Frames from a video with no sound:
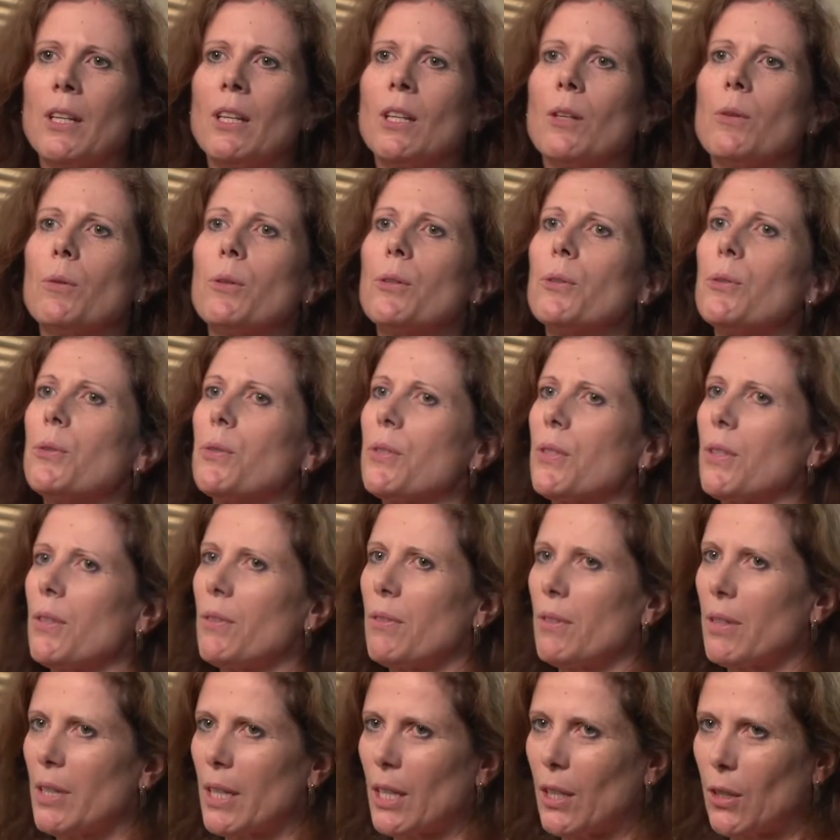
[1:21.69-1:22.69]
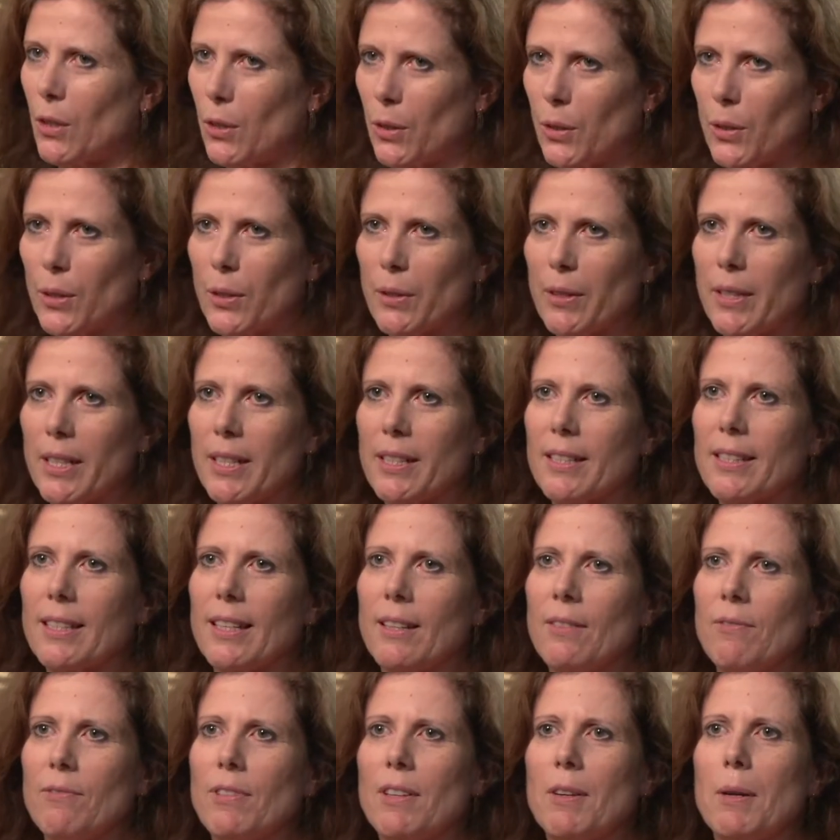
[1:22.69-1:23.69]
who are also very curious
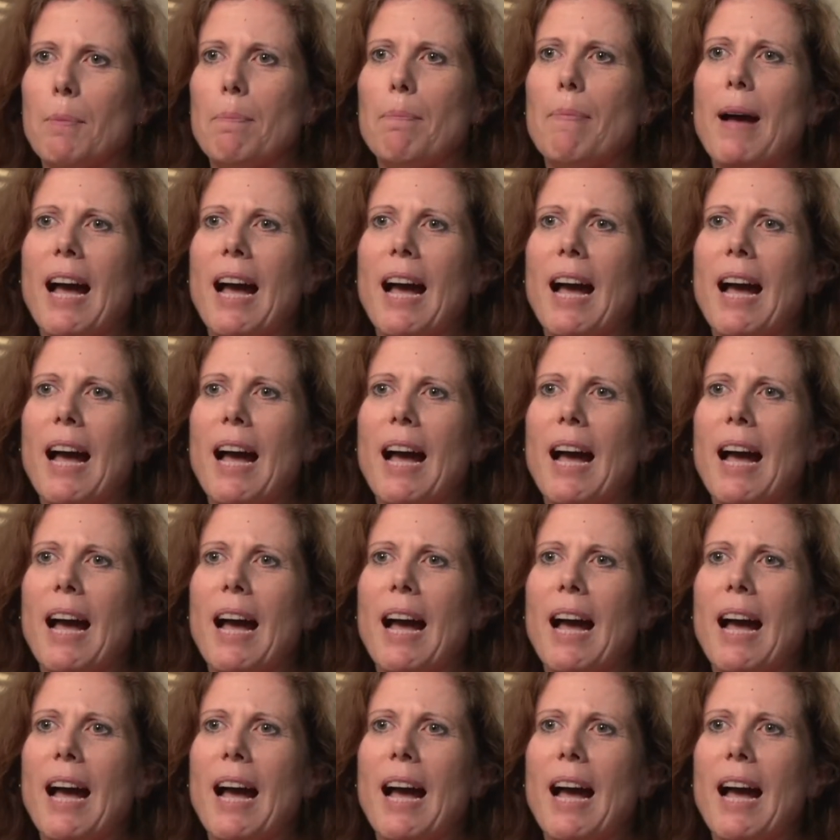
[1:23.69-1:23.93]
and very